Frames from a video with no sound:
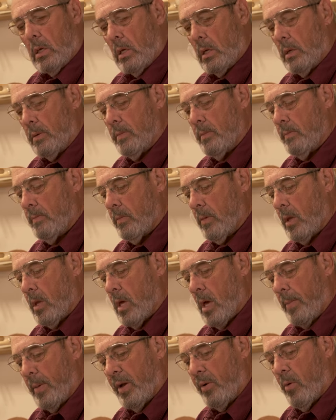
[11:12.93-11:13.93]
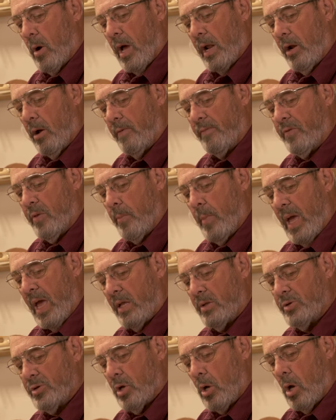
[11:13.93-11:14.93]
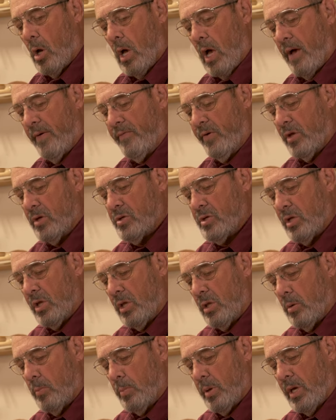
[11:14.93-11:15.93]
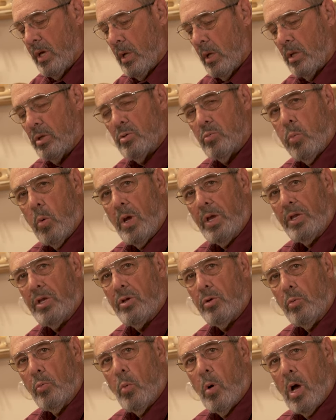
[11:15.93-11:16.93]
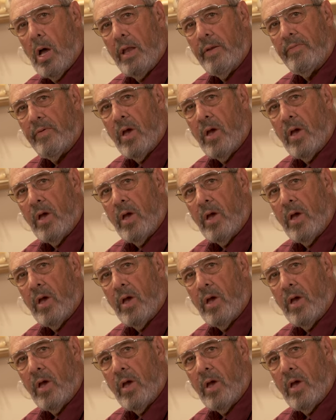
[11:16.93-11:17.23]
um, coming right off the bandsaw. Obviously, the bill is way too wide.